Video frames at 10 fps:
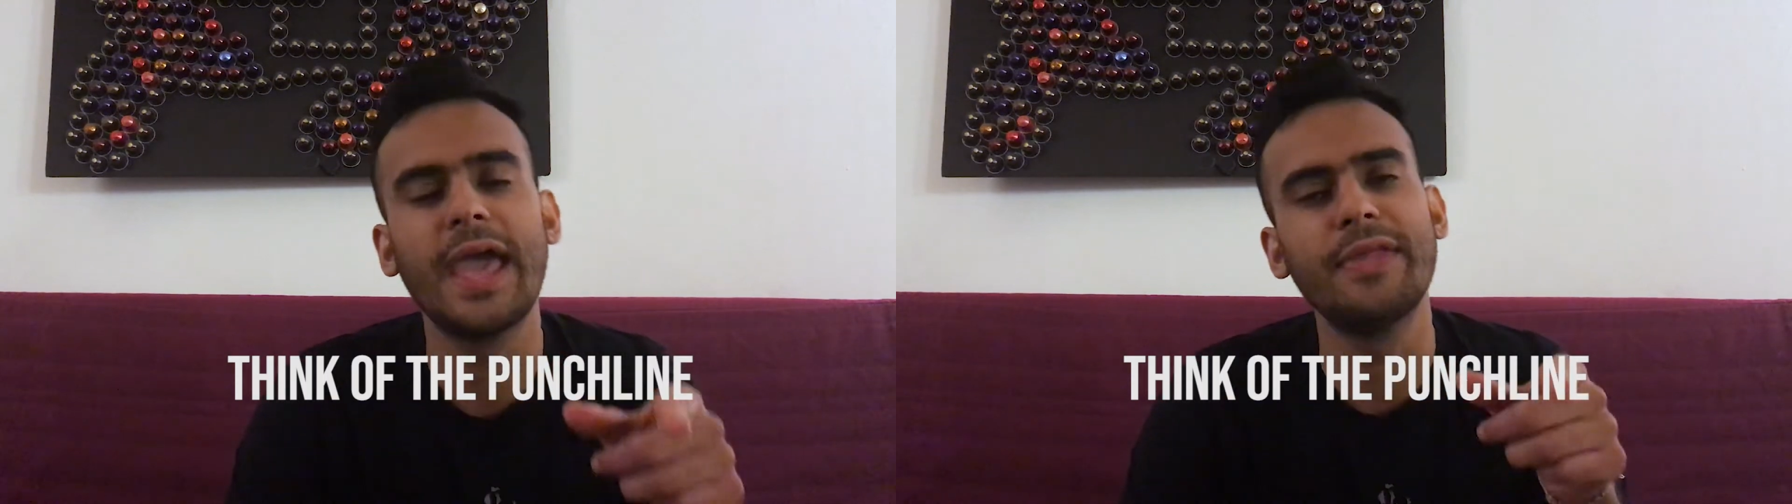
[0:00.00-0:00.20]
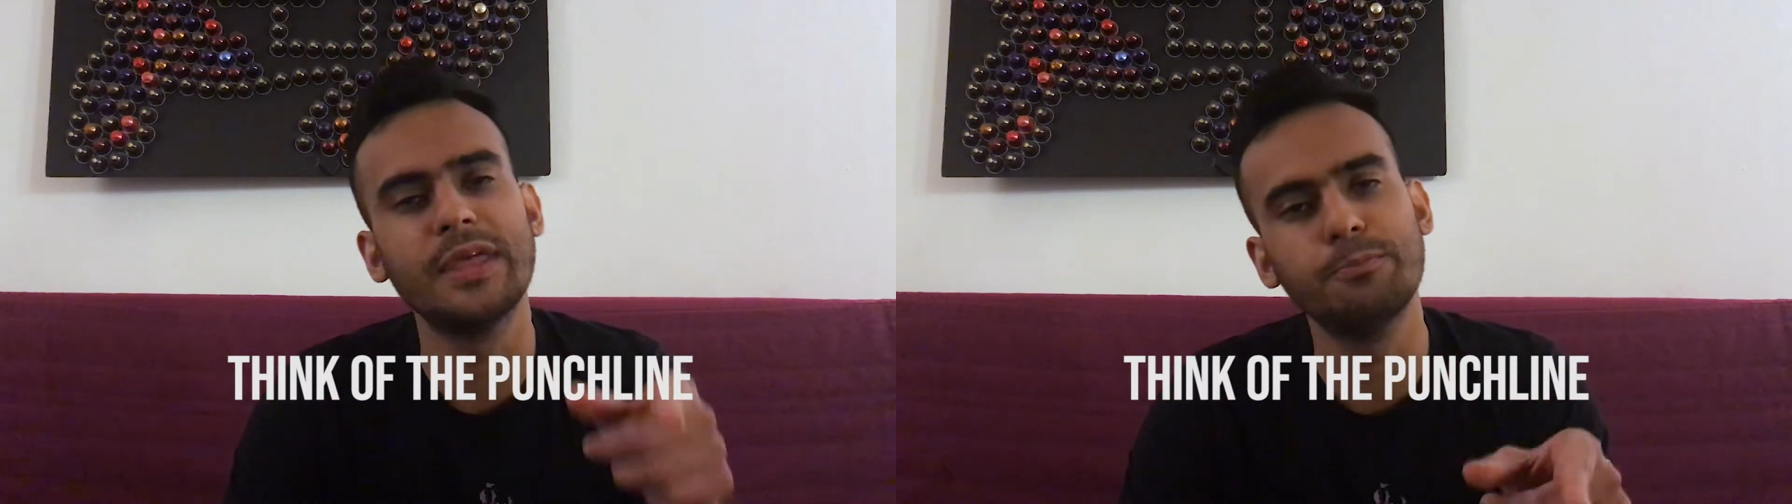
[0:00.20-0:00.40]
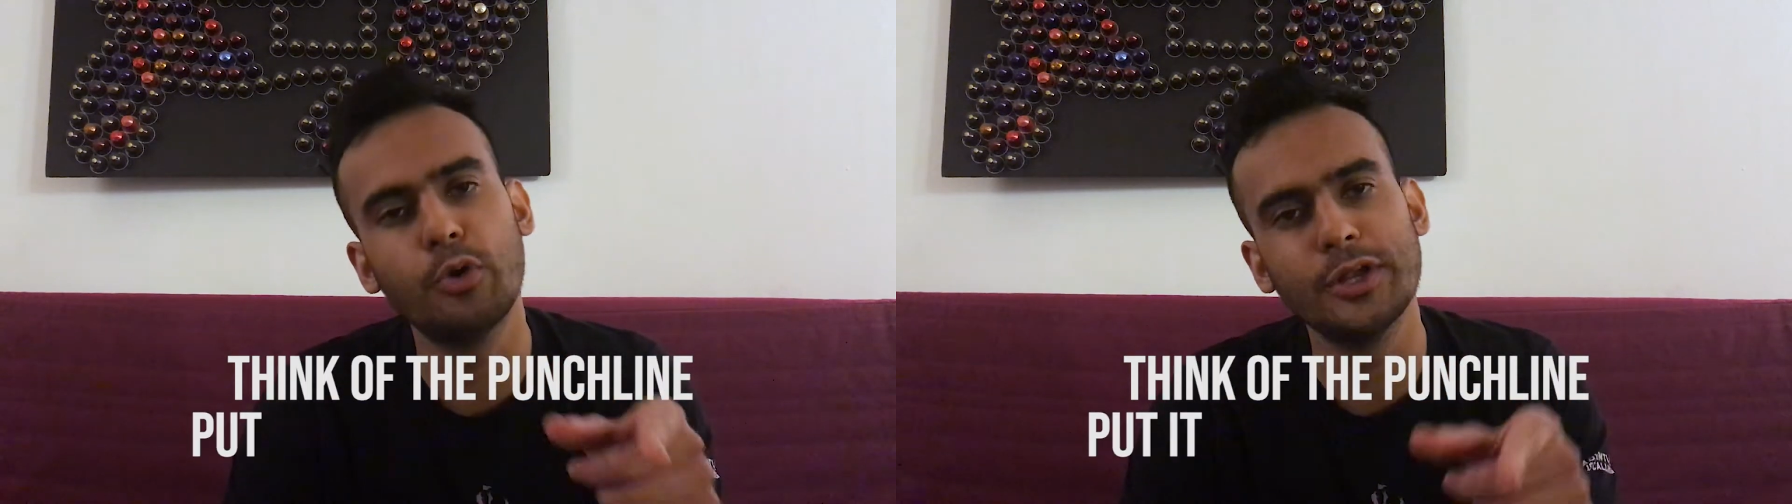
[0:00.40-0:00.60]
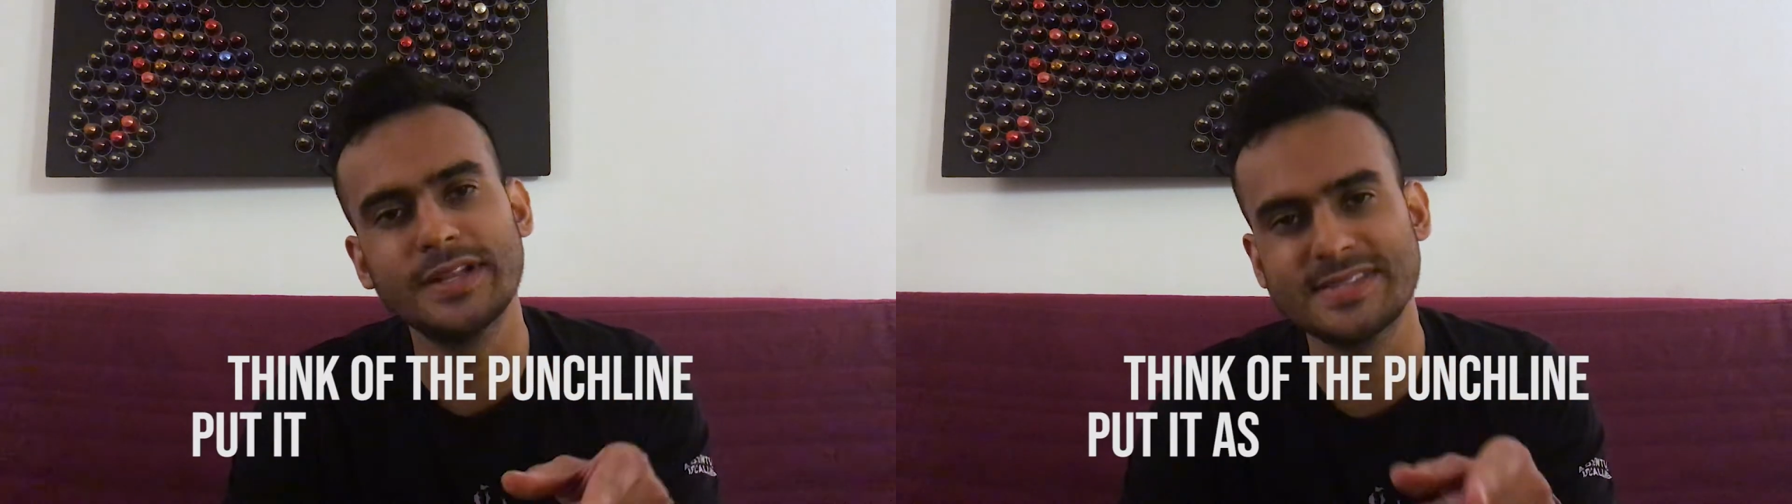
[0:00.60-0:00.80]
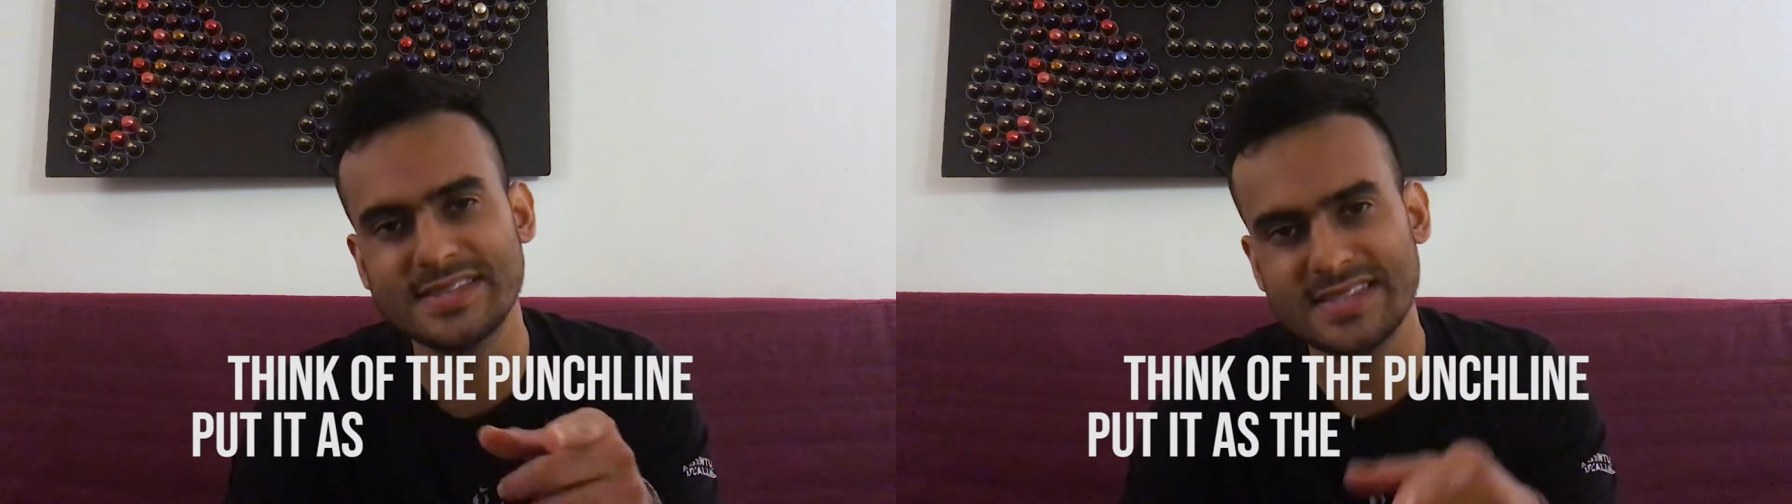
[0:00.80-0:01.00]
and then put
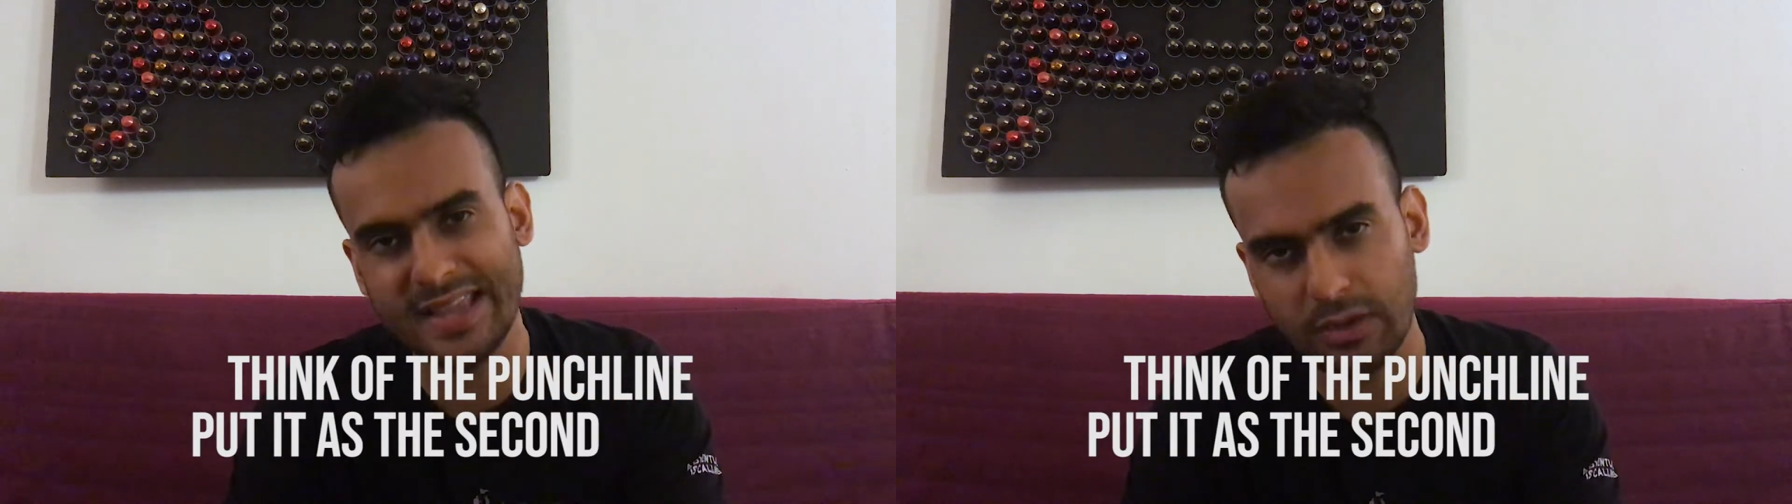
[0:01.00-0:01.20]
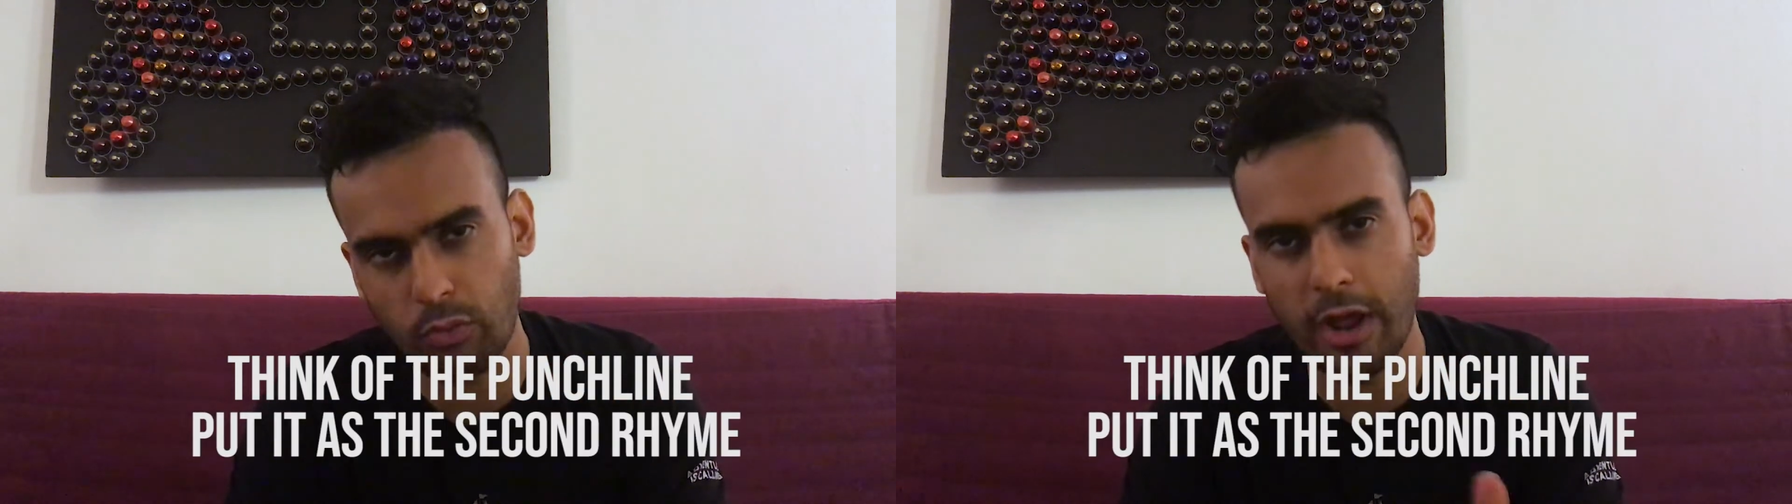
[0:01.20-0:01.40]
it as the second